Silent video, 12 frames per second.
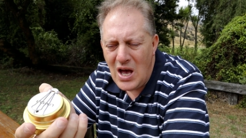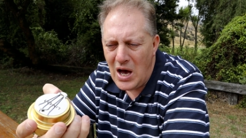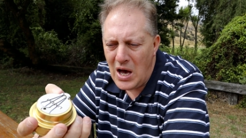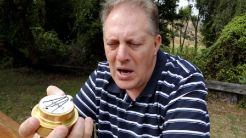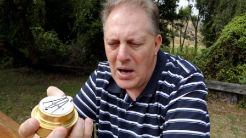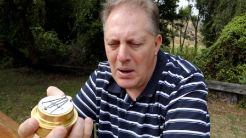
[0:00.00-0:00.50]

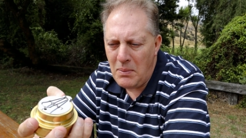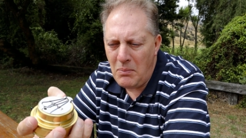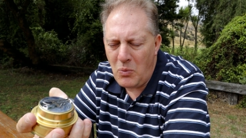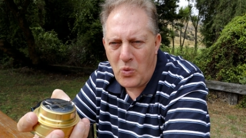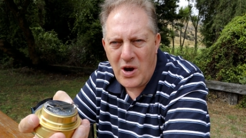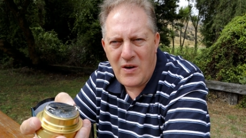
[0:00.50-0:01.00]

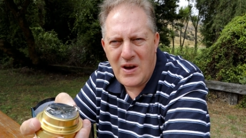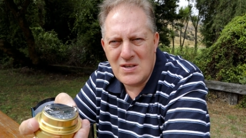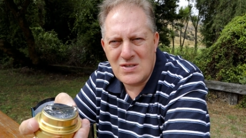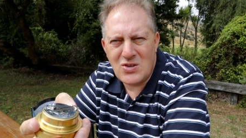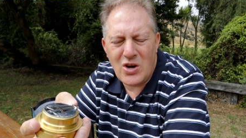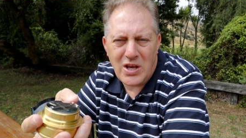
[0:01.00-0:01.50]

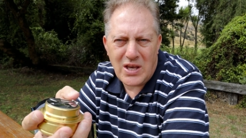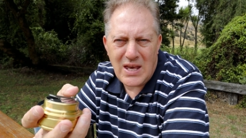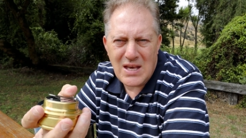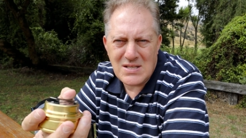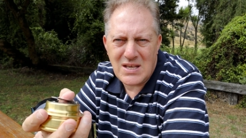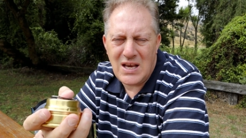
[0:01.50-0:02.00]
whereas like
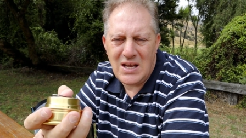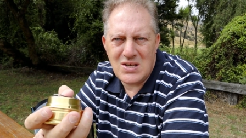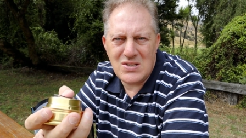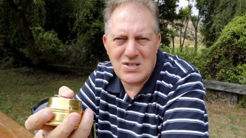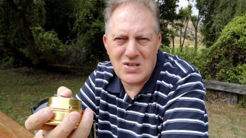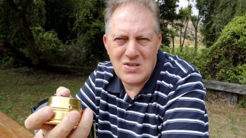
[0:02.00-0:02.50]
gas
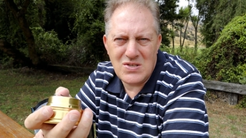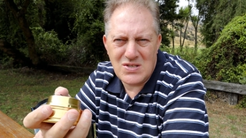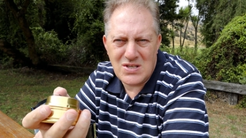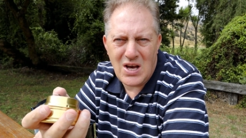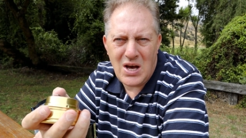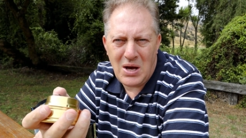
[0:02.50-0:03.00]

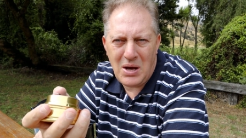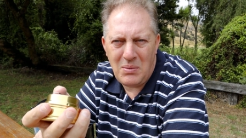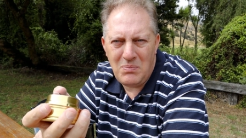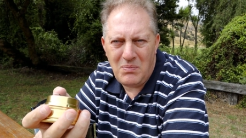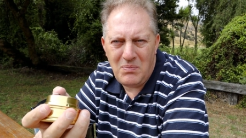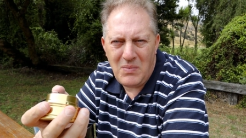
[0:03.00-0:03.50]
canisters,
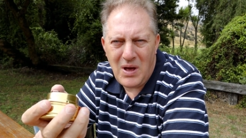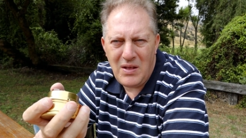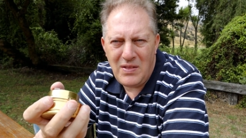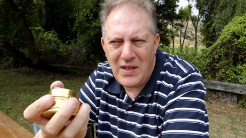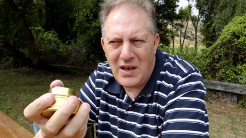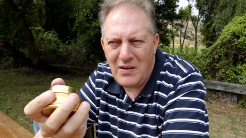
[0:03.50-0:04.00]

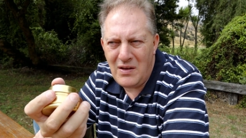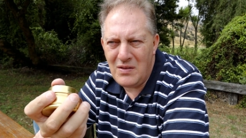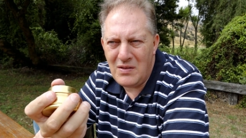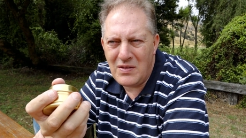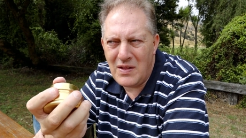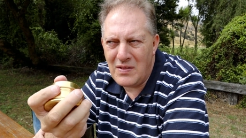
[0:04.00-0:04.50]
they're
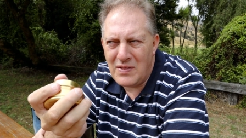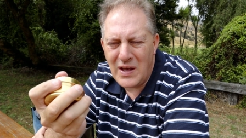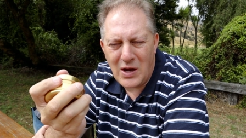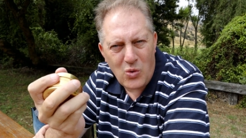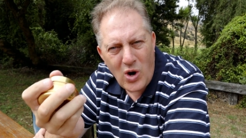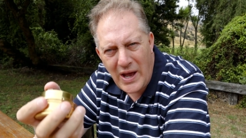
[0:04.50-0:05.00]

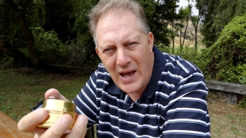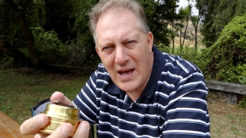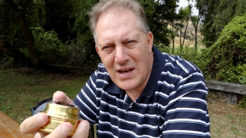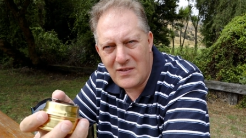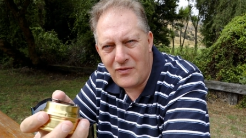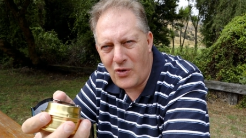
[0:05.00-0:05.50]
quite
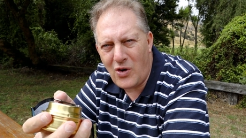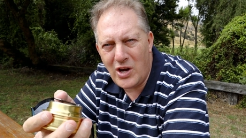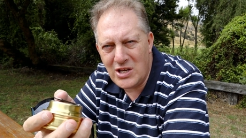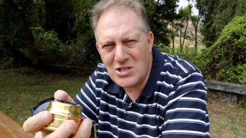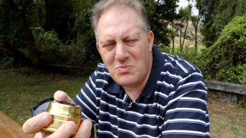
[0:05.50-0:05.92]
hard to find.